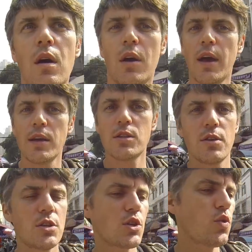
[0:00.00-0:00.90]
Okay, so
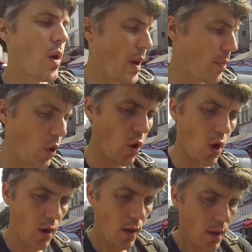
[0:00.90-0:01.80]
the Sichuan
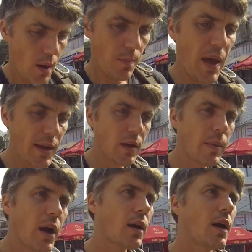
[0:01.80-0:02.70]
peppercorn, banned in
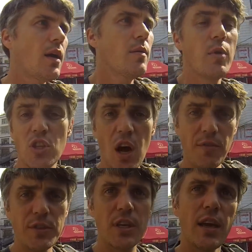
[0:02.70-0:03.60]
America, most
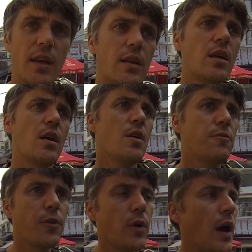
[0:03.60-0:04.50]
confiscated
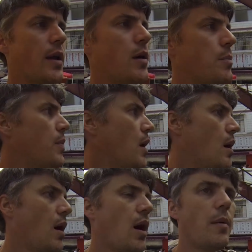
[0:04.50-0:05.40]
food item.
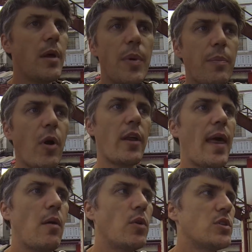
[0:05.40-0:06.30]
And a big part of
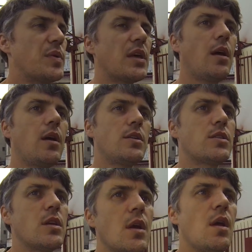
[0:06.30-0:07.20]
that was
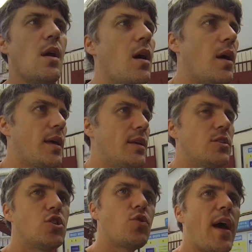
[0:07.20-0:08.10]
because in
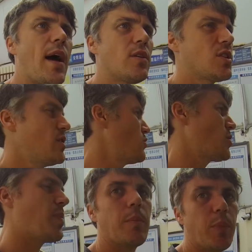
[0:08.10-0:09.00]
2000, there was
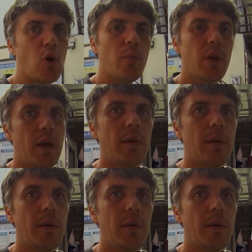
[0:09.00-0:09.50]
a big boom in